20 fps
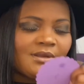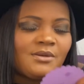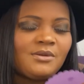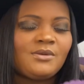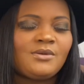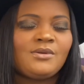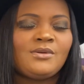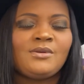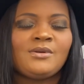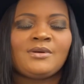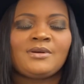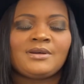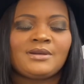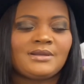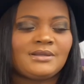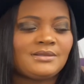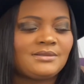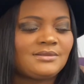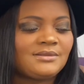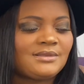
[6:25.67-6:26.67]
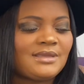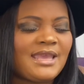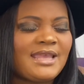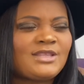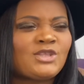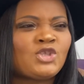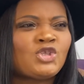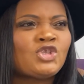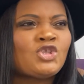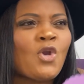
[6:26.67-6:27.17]
Ooh,
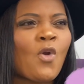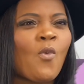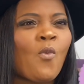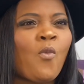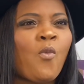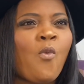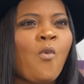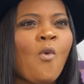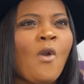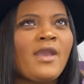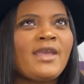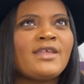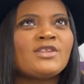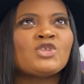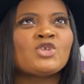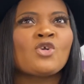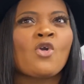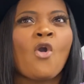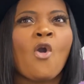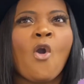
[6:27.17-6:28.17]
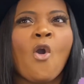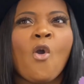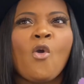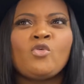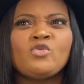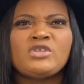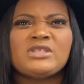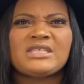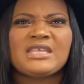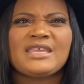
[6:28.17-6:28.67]
it's
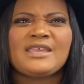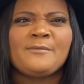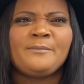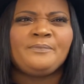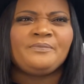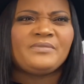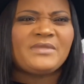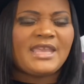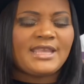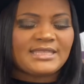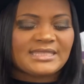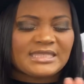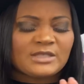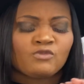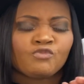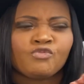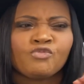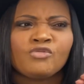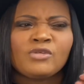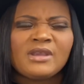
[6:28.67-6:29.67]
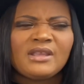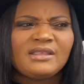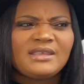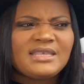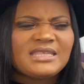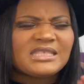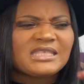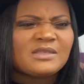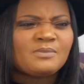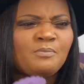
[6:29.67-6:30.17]
cozy. It's really
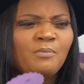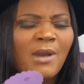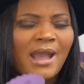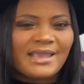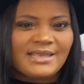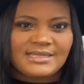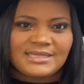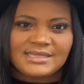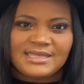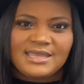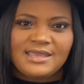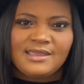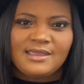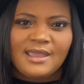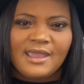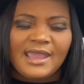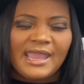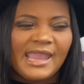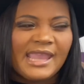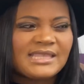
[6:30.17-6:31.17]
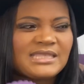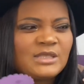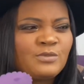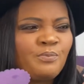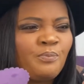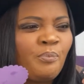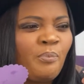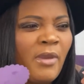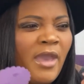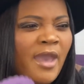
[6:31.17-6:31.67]
spicy. It's
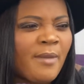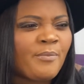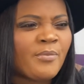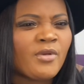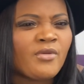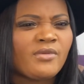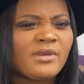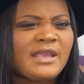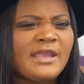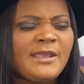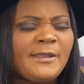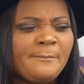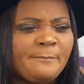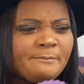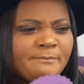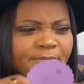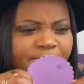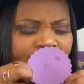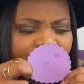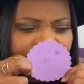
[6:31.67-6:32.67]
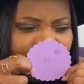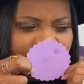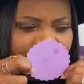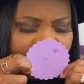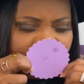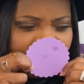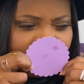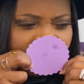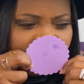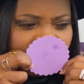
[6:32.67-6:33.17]
peppery.
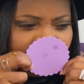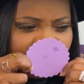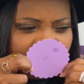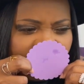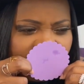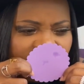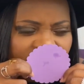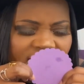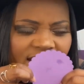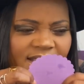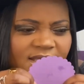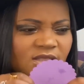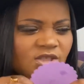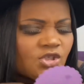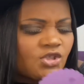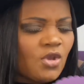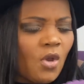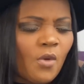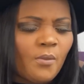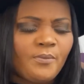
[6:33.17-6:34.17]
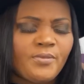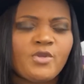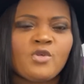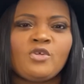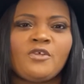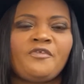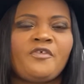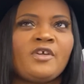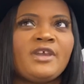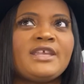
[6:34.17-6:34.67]
It's so
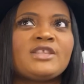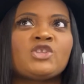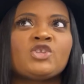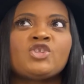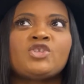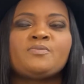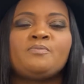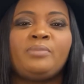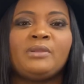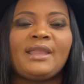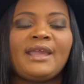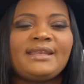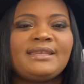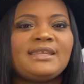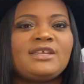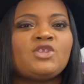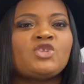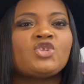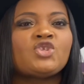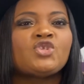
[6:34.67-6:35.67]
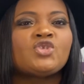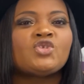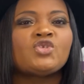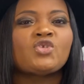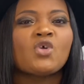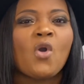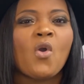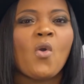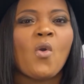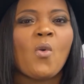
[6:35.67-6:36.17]
beautiful. It's blended
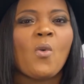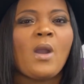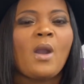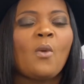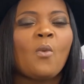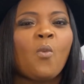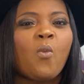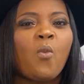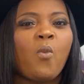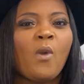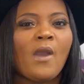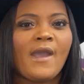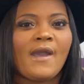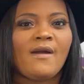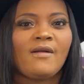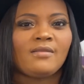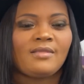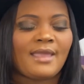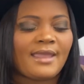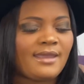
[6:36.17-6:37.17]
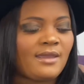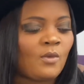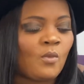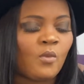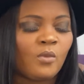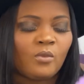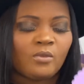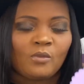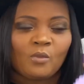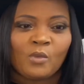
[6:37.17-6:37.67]
so well. Like
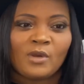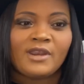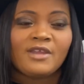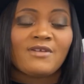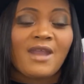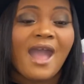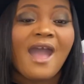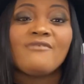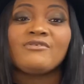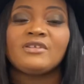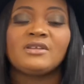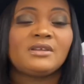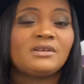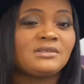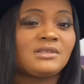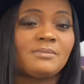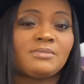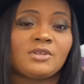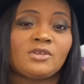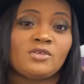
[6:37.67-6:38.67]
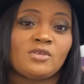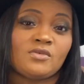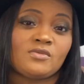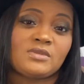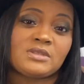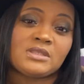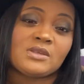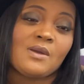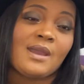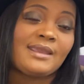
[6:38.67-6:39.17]
whatever, I haven't looked up the
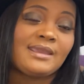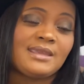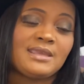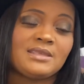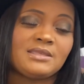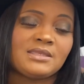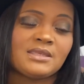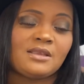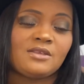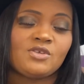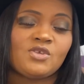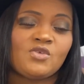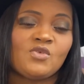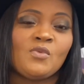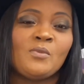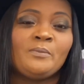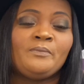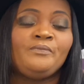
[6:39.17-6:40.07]
notes, so I can't tell you